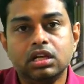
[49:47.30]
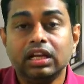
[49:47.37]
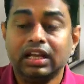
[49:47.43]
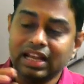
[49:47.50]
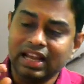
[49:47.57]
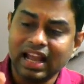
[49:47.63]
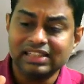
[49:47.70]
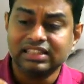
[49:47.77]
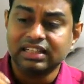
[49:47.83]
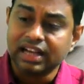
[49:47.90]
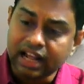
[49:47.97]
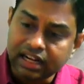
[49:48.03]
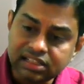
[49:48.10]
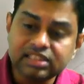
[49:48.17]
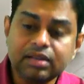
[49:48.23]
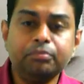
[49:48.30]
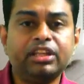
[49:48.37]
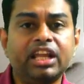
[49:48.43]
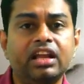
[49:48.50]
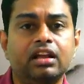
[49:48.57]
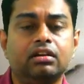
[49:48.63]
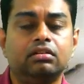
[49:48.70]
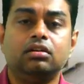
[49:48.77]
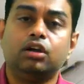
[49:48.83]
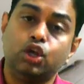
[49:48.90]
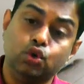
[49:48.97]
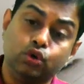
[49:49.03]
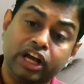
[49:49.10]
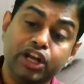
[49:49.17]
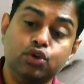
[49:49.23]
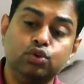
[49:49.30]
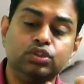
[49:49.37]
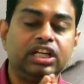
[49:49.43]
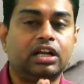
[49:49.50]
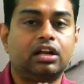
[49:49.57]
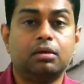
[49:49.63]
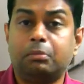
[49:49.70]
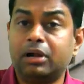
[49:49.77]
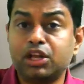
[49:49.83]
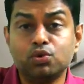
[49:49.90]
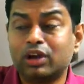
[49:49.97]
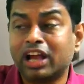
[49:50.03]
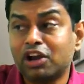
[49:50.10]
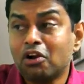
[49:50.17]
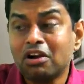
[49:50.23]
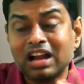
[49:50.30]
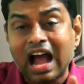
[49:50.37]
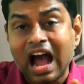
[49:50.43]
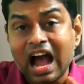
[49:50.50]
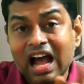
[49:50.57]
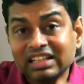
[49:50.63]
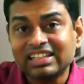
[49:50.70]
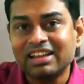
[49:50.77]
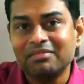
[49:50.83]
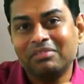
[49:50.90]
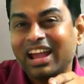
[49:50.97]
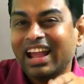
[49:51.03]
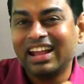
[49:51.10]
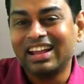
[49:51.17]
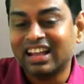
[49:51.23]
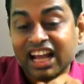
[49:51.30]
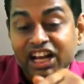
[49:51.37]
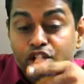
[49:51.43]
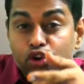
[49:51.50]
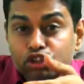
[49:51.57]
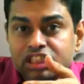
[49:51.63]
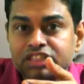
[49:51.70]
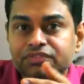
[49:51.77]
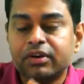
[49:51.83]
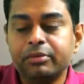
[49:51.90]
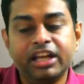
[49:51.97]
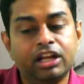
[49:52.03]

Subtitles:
He has done something, you can use it, but you cannot ask him, hey, can you do this for me?